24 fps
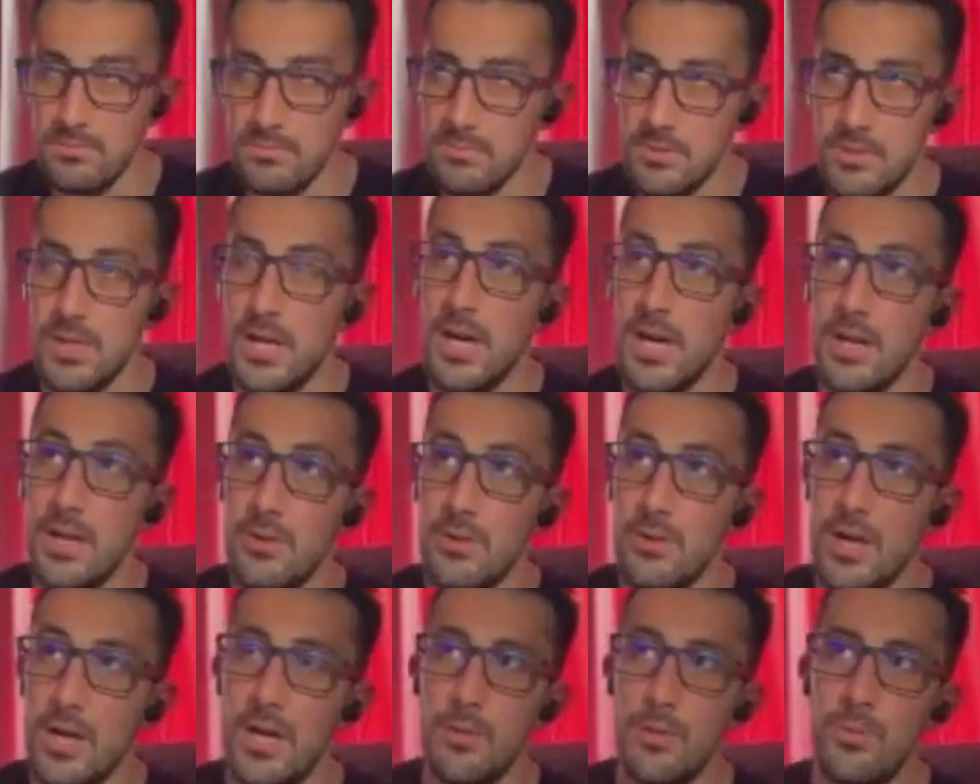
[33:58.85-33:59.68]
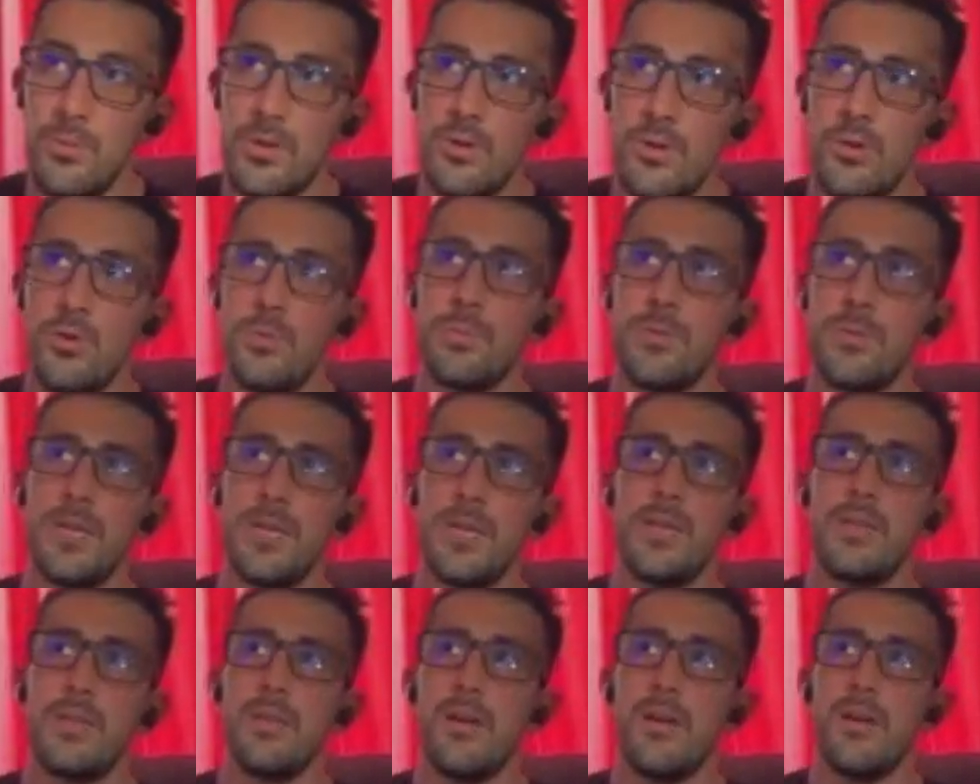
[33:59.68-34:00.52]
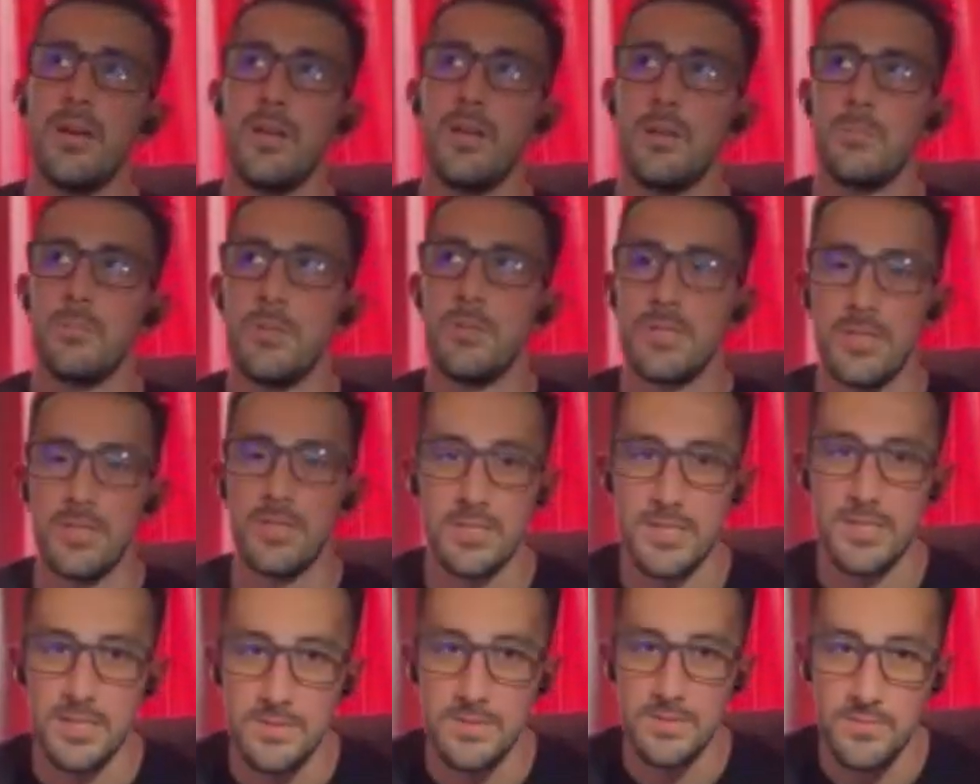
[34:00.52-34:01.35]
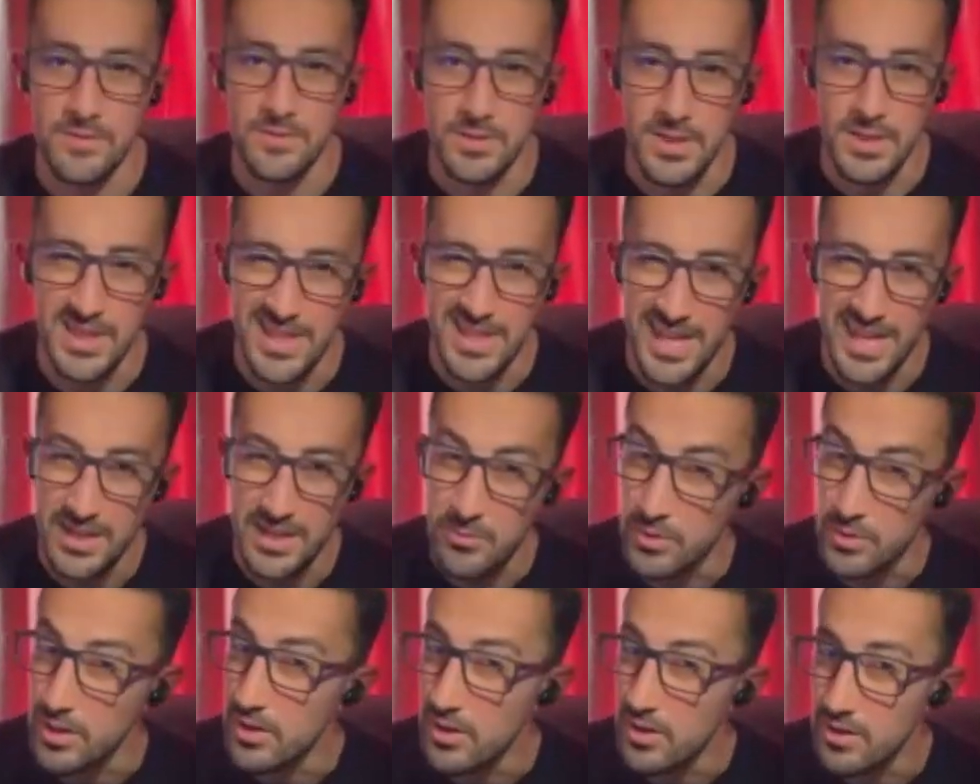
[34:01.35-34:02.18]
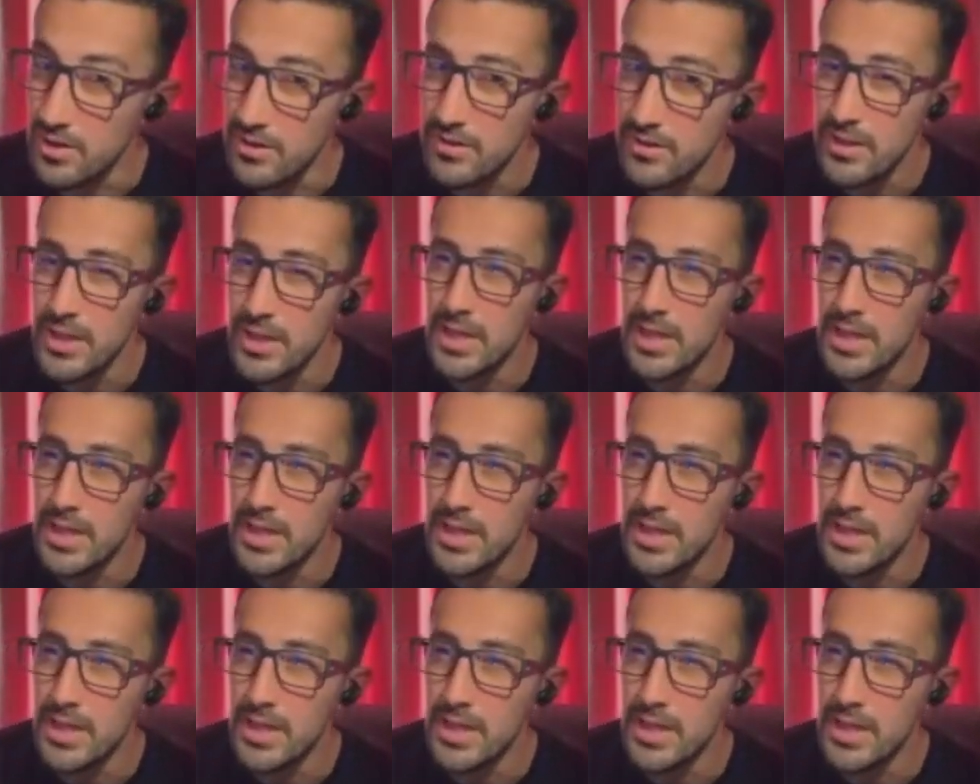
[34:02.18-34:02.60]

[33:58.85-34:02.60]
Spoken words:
So I would hope that I can be successful in that regard,